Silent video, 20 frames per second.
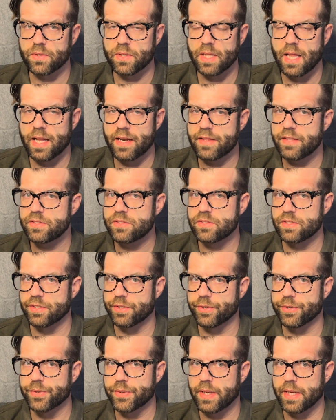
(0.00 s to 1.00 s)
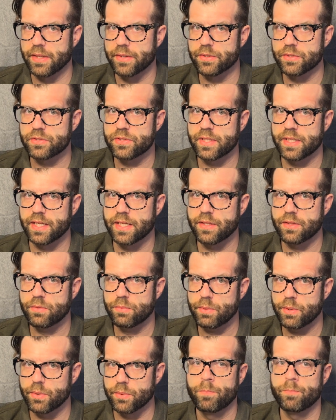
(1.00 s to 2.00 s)
a lot of these serial killers to get
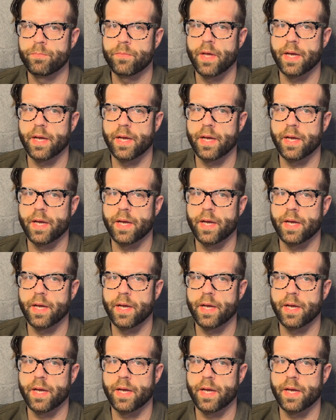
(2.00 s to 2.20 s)
through.